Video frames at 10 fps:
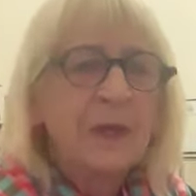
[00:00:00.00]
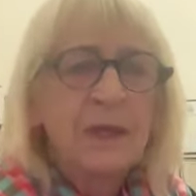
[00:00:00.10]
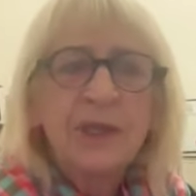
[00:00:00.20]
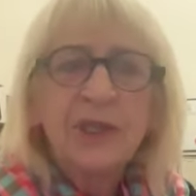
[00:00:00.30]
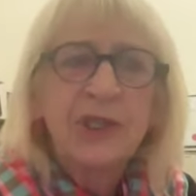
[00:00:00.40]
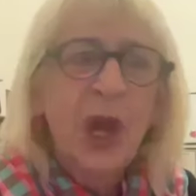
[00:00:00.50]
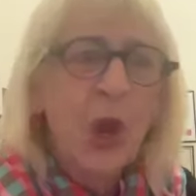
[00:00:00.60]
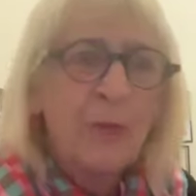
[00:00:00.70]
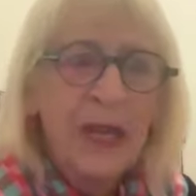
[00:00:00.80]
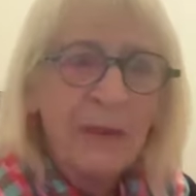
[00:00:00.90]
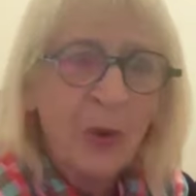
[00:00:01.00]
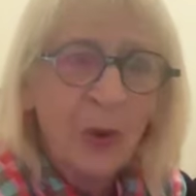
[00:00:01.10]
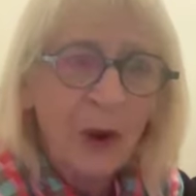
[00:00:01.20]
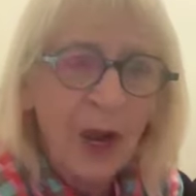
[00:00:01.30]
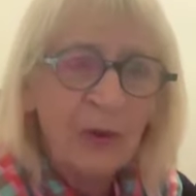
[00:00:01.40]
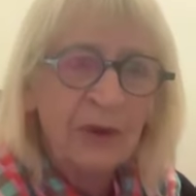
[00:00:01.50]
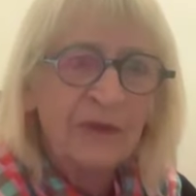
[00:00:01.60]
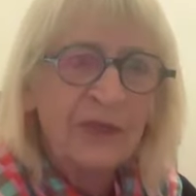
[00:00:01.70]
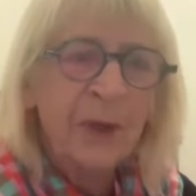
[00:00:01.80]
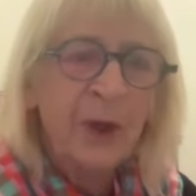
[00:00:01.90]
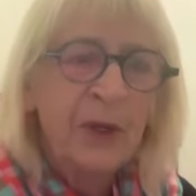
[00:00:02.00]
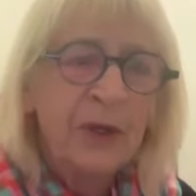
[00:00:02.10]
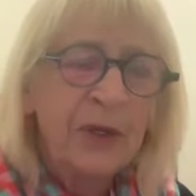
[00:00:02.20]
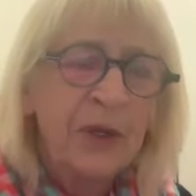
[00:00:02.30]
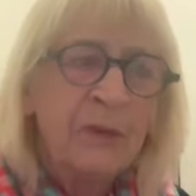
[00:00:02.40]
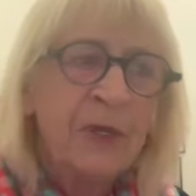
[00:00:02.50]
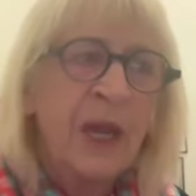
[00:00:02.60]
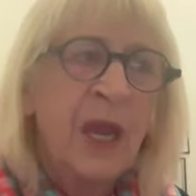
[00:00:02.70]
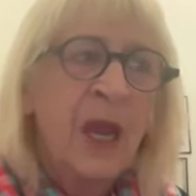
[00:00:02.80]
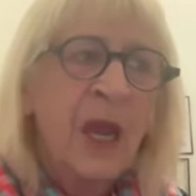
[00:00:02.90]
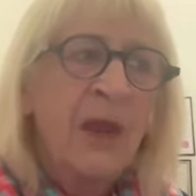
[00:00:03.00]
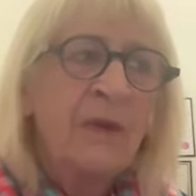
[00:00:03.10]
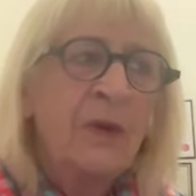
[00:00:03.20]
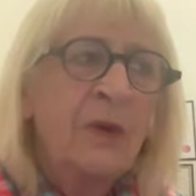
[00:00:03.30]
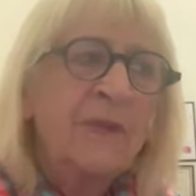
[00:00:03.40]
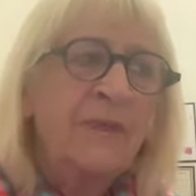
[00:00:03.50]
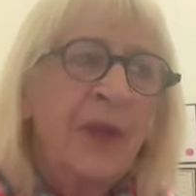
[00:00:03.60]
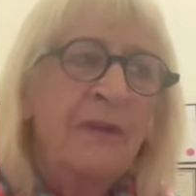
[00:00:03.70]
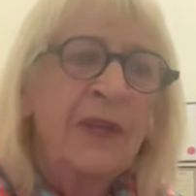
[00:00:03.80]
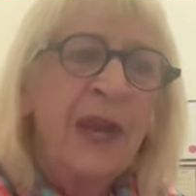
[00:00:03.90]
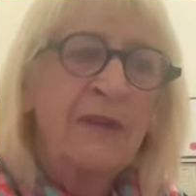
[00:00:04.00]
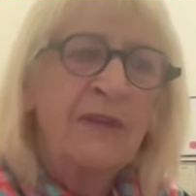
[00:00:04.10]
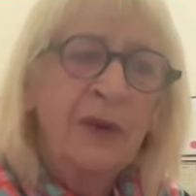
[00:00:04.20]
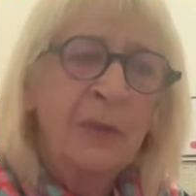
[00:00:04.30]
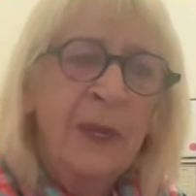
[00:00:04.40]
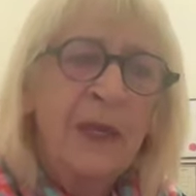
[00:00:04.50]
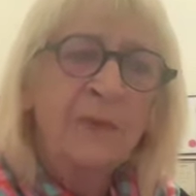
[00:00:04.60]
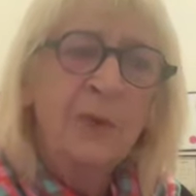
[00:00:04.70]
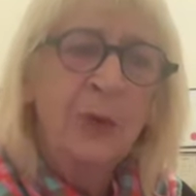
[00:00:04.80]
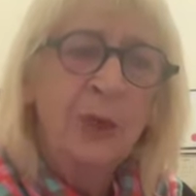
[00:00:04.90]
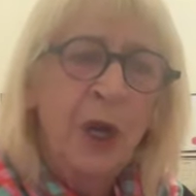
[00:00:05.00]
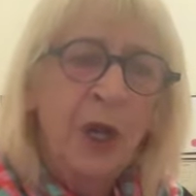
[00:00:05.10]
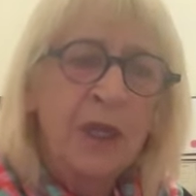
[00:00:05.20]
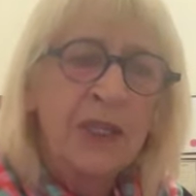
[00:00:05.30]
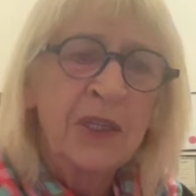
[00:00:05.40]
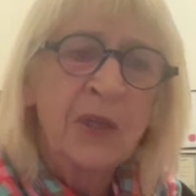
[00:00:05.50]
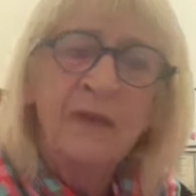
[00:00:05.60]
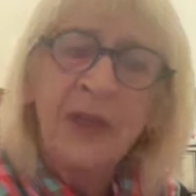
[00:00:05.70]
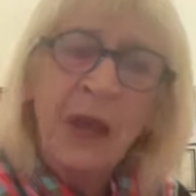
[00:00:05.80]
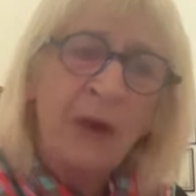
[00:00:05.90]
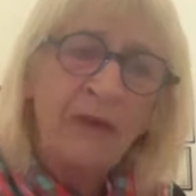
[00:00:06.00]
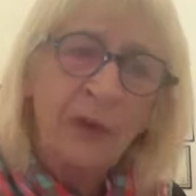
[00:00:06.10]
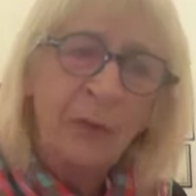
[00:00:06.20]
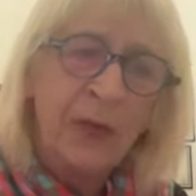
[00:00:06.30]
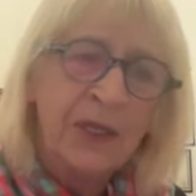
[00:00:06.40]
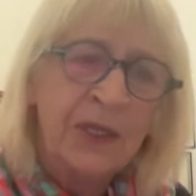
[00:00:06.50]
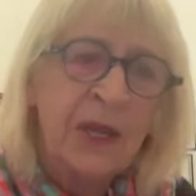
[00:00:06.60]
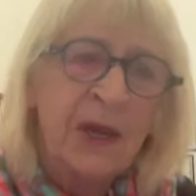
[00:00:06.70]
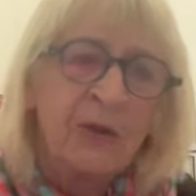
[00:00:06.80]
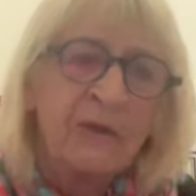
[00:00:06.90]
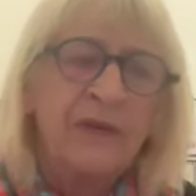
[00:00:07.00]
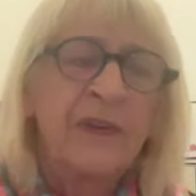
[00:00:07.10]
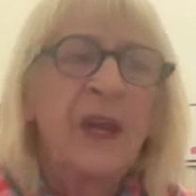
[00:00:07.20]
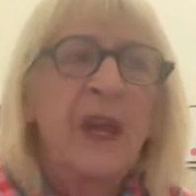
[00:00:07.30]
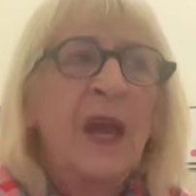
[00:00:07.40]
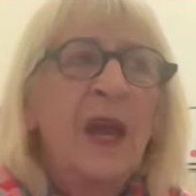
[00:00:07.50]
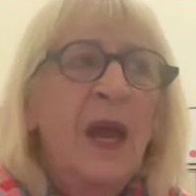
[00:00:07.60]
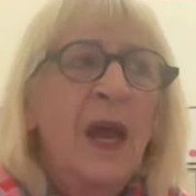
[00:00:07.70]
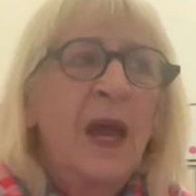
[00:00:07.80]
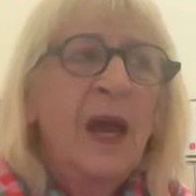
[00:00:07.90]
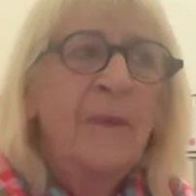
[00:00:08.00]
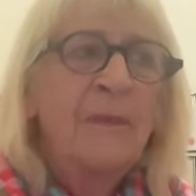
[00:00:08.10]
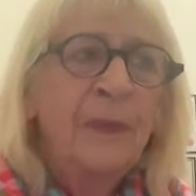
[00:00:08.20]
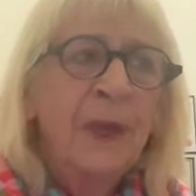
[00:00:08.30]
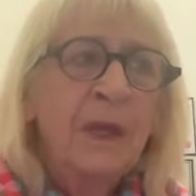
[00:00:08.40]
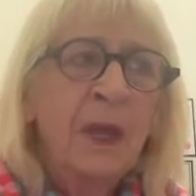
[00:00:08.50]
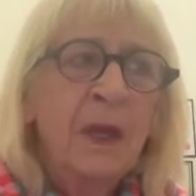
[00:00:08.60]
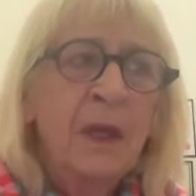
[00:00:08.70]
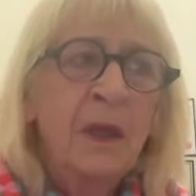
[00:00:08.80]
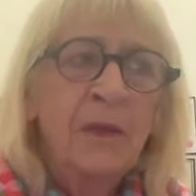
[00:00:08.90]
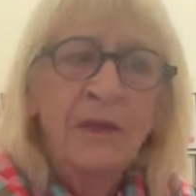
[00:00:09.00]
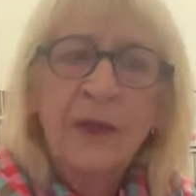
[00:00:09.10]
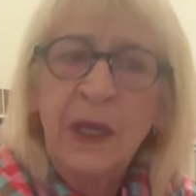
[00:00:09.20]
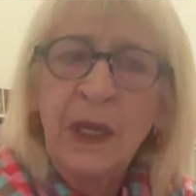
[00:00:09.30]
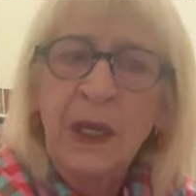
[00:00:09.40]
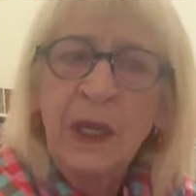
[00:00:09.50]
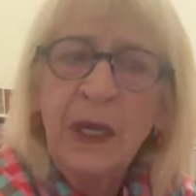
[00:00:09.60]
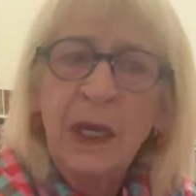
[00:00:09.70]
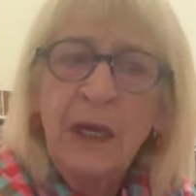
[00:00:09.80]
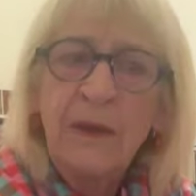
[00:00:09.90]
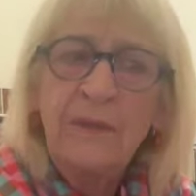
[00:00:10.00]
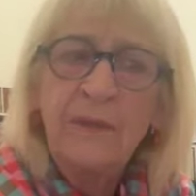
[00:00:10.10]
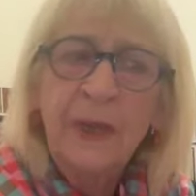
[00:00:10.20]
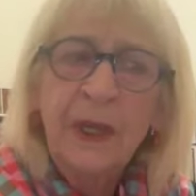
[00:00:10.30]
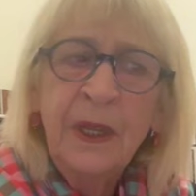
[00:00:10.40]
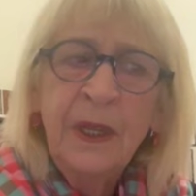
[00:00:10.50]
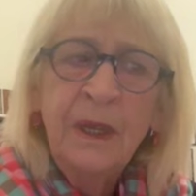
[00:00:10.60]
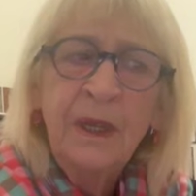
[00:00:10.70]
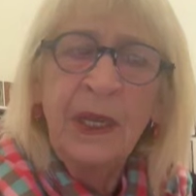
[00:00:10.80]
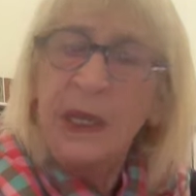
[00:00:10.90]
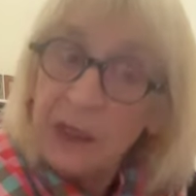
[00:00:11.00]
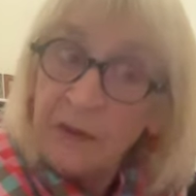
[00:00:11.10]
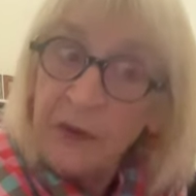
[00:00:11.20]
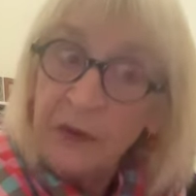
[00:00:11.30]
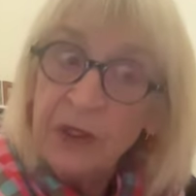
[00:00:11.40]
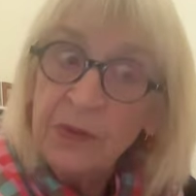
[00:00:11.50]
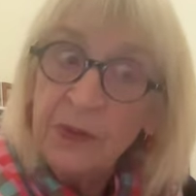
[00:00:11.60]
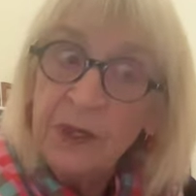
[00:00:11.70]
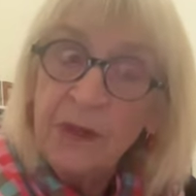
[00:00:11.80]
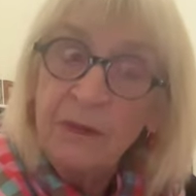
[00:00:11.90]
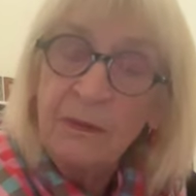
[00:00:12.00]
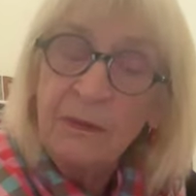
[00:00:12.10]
so many more I could have spoken to, but of course, every day of filming is more dollars. And even though I film myself, a lot of the interviews were